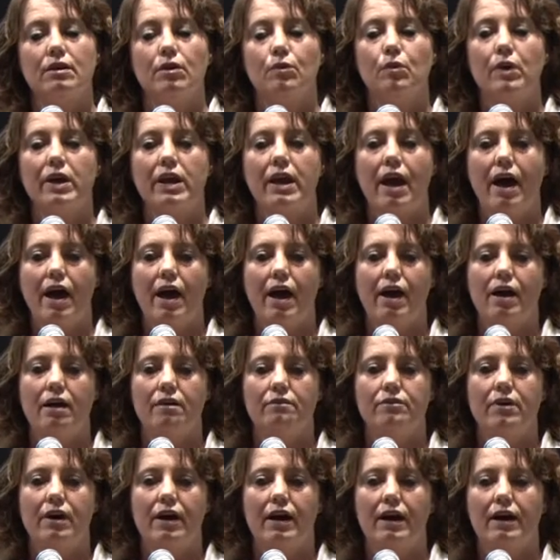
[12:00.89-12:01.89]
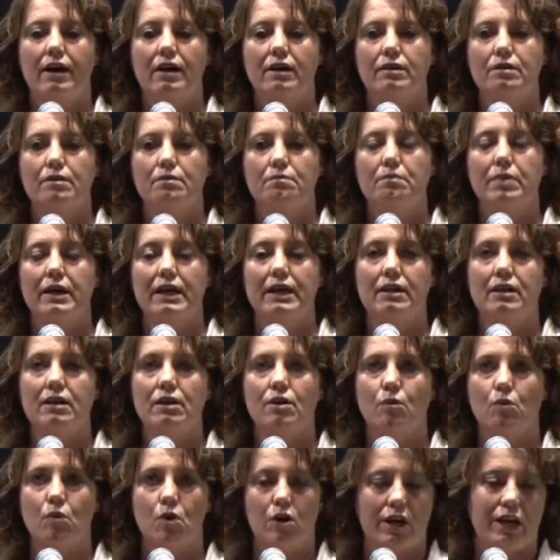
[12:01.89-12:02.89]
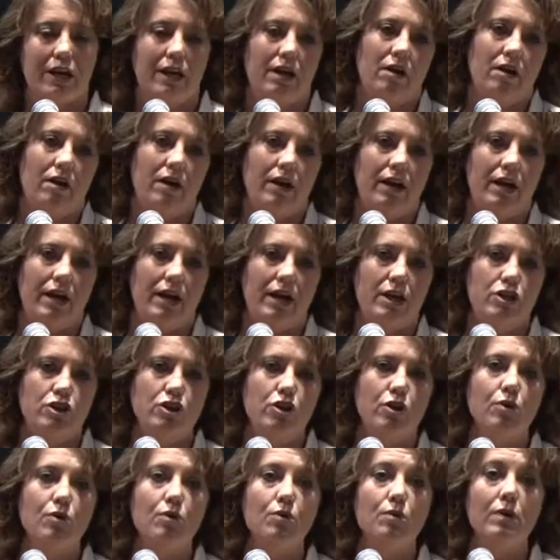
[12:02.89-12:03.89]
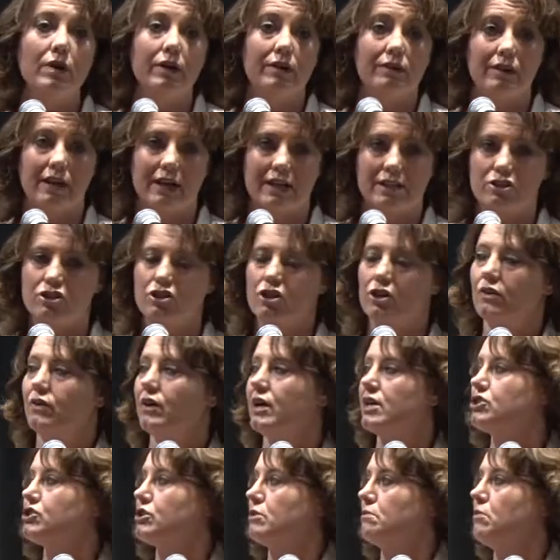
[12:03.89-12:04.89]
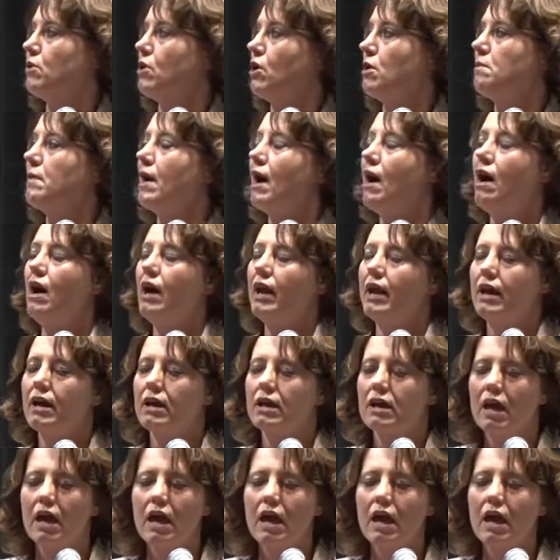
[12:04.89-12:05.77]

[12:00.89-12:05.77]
we have been working on a new next generation probiotic.